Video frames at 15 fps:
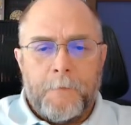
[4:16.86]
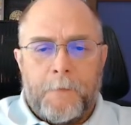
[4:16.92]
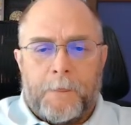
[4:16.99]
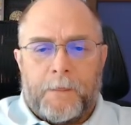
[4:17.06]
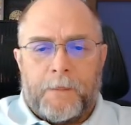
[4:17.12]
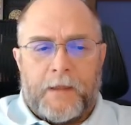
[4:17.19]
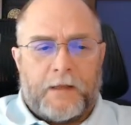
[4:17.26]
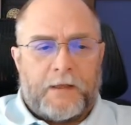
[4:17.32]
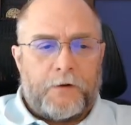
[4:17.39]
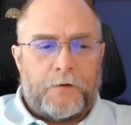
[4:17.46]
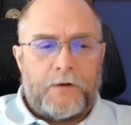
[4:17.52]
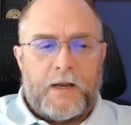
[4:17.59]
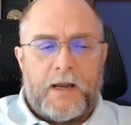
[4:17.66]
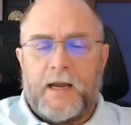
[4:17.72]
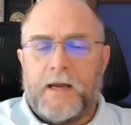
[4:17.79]
that they'll
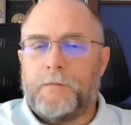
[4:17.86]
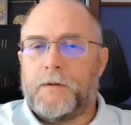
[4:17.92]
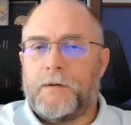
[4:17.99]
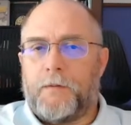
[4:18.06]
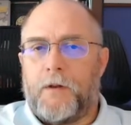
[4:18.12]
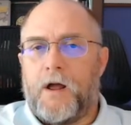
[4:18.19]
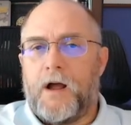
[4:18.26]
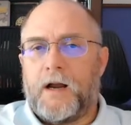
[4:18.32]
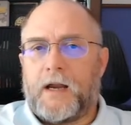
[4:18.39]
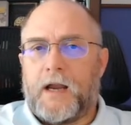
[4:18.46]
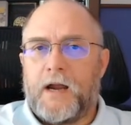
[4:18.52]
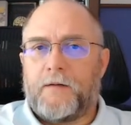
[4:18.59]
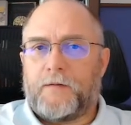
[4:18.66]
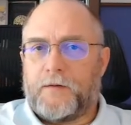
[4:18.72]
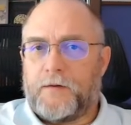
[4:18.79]
name the block
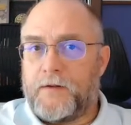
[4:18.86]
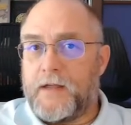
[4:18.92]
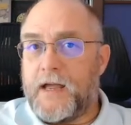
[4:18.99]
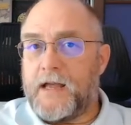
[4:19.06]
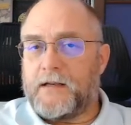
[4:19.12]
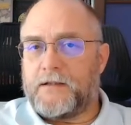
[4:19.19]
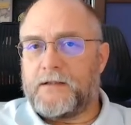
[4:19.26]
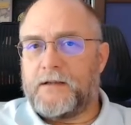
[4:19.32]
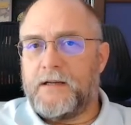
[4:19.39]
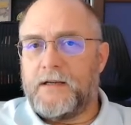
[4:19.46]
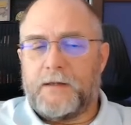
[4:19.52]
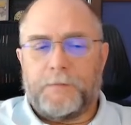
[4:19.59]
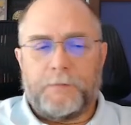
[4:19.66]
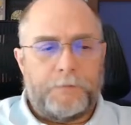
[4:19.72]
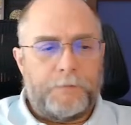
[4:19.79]
after that
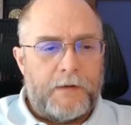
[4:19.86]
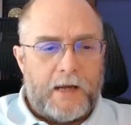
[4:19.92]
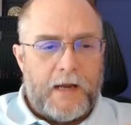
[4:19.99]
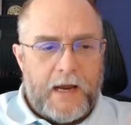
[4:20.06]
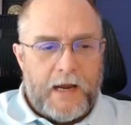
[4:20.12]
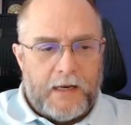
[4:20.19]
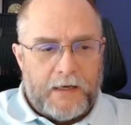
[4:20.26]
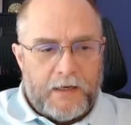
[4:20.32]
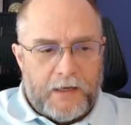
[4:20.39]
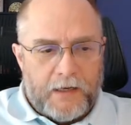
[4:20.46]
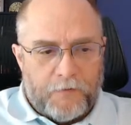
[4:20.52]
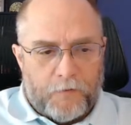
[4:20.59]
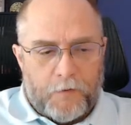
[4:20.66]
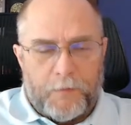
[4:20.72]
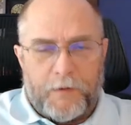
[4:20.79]
SNP, and
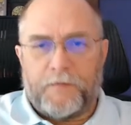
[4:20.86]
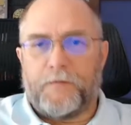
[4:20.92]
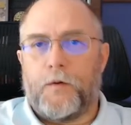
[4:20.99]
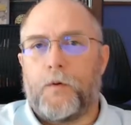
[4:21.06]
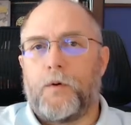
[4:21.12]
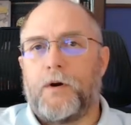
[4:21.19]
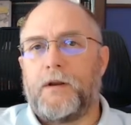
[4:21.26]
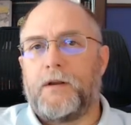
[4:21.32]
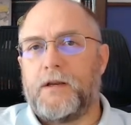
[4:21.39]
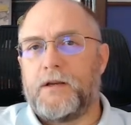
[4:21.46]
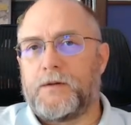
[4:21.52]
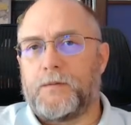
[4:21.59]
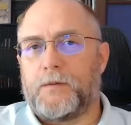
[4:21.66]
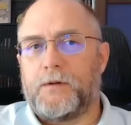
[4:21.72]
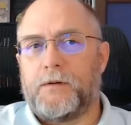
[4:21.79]
there will be 4 in
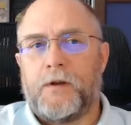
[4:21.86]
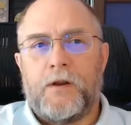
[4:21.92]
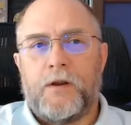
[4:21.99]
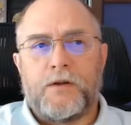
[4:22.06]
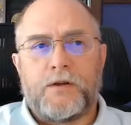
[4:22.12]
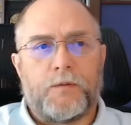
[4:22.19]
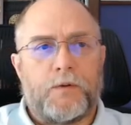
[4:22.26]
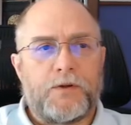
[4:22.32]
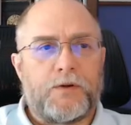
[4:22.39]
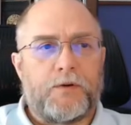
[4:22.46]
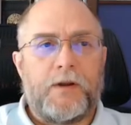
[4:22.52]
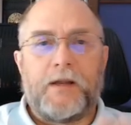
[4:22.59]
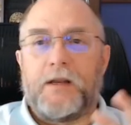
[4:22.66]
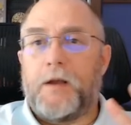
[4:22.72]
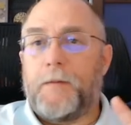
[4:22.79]
this one. So what's going
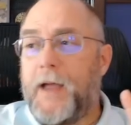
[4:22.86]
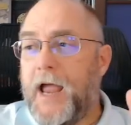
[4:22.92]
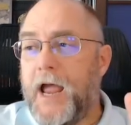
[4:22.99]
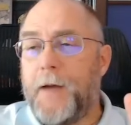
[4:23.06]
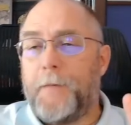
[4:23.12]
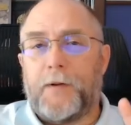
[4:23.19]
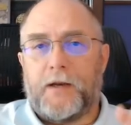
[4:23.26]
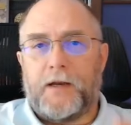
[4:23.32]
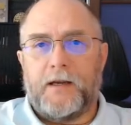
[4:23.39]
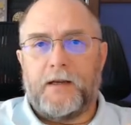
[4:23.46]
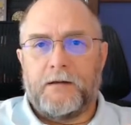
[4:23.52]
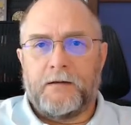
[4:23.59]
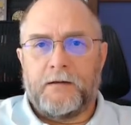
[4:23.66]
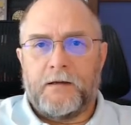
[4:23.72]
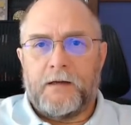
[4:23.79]
to end up
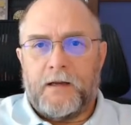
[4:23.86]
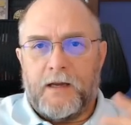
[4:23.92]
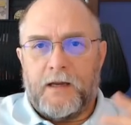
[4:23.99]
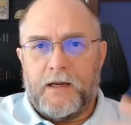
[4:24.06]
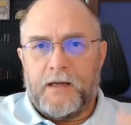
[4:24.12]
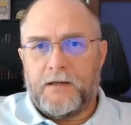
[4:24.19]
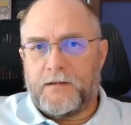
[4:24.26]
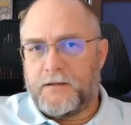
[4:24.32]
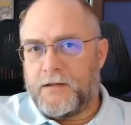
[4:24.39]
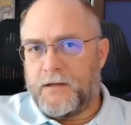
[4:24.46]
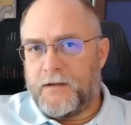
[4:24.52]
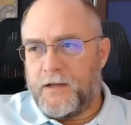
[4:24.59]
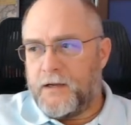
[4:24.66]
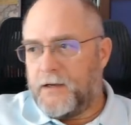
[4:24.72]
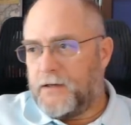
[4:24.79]
happening is
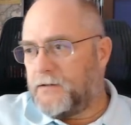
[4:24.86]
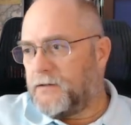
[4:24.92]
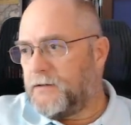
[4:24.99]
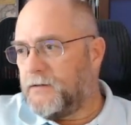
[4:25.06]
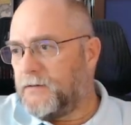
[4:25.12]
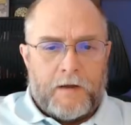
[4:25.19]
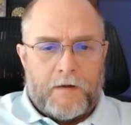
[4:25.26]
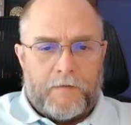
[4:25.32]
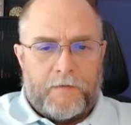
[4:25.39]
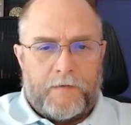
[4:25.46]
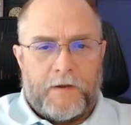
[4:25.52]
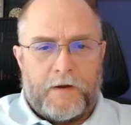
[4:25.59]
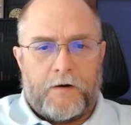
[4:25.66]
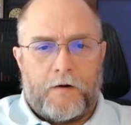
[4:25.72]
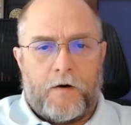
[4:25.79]
this.
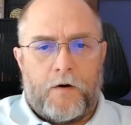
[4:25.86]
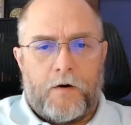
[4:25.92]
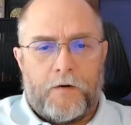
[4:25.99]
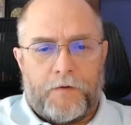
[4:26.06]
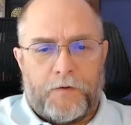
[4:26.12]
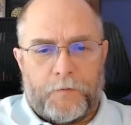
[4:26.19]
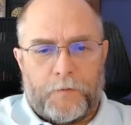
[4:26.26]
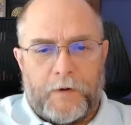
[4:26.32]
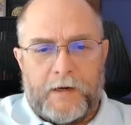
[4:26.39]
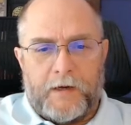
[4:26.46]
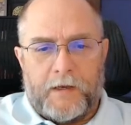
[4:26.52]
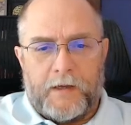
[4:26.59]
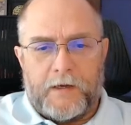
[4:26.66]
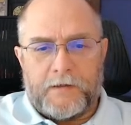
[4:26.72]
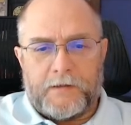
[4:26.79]
There are 3
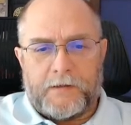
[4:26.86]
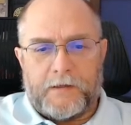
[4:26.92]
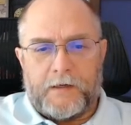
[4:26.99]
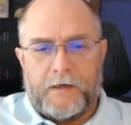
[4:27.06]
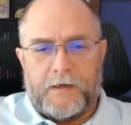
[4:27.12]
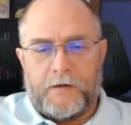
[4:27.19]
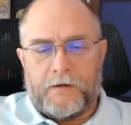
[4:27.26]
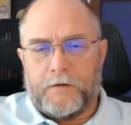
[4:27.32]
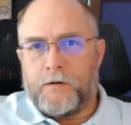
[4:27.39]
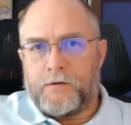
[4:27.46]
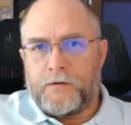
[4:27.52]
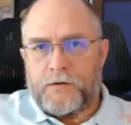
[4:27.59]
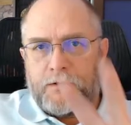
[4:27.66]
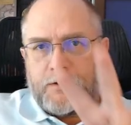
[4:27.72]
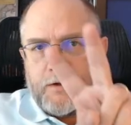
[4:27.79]
listed here.
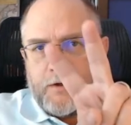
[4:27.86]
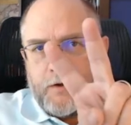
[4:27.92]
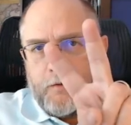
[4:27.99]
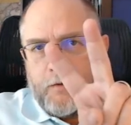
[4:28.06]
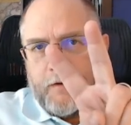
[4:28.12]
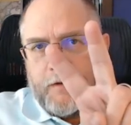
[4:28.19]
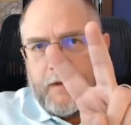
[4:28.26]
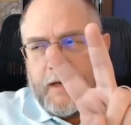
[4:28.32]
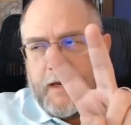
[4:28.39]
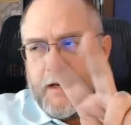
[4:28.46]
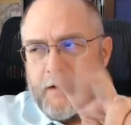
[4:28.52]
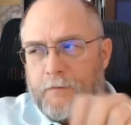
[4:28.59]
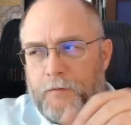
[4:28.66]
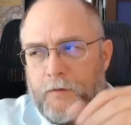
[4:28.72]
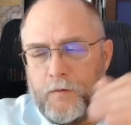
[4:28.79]
2 of
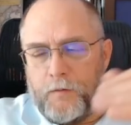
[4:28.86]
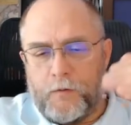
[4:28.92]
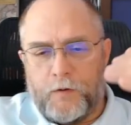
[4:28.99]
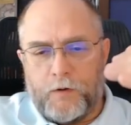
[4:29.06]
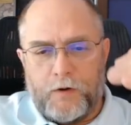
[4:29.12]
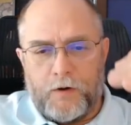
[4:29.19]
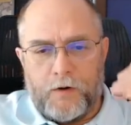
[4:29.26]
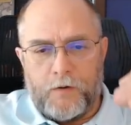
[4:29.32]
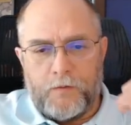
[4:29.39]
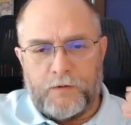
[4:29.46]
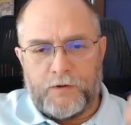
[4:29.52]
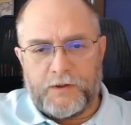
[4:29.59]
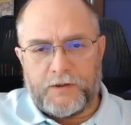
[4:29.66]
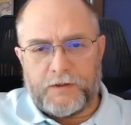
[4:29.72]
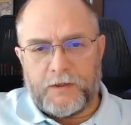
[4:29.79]
them will go
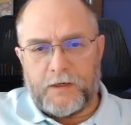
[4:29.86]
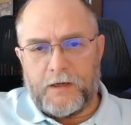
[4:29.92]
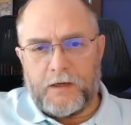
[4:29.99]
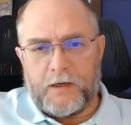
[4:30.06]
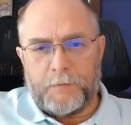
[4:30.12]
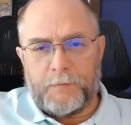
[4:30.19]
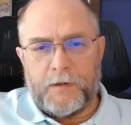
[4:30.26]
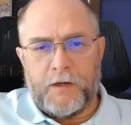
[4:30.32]
sub